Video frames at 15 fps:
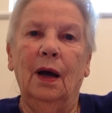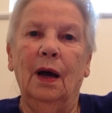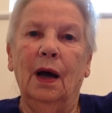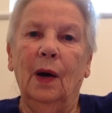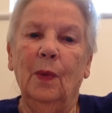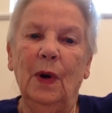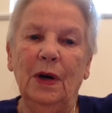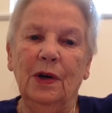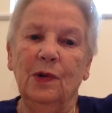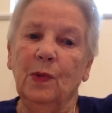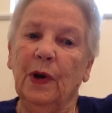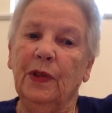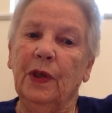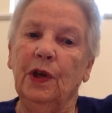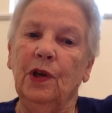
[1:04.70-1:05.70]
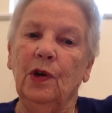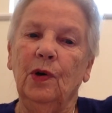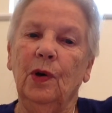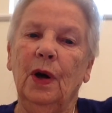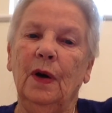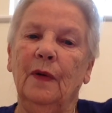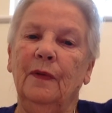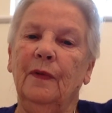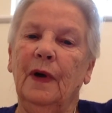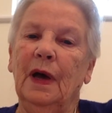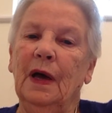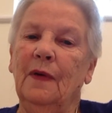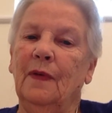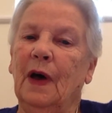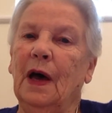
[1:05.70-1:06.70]
I wonder whether you have
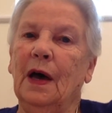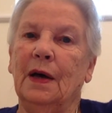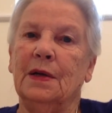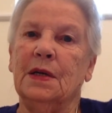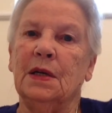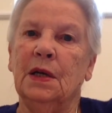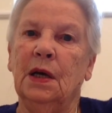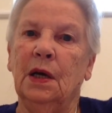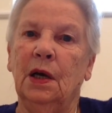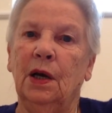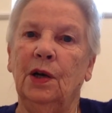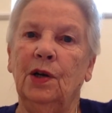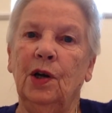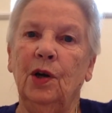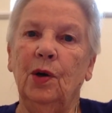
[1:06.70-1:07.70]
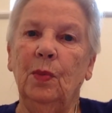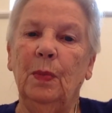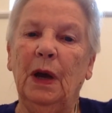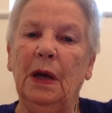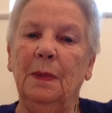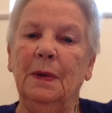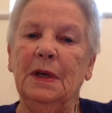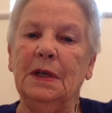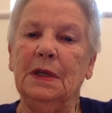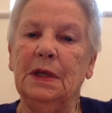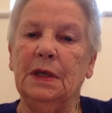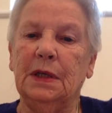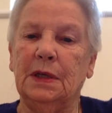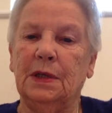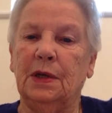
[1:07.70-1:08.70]
ever had a new baby
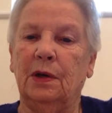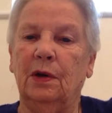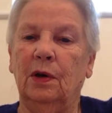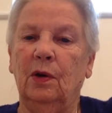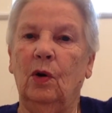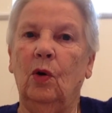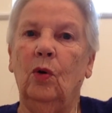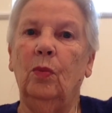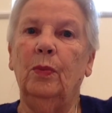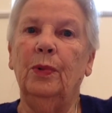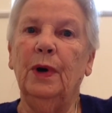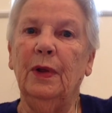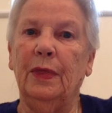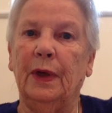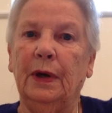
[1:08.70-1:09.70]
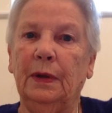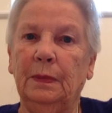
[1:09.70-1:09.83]
sister or brother,